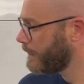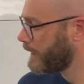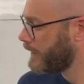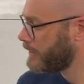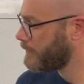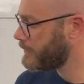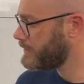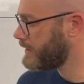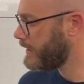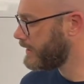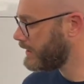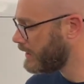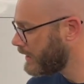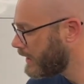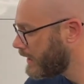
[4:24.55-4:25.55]
Number
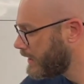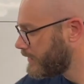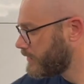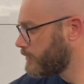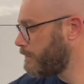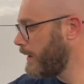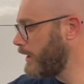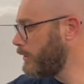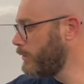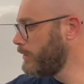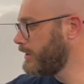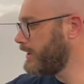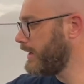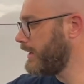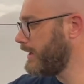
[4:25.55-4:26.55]
10,
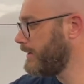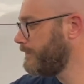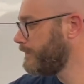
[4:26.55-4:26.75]
spelunca.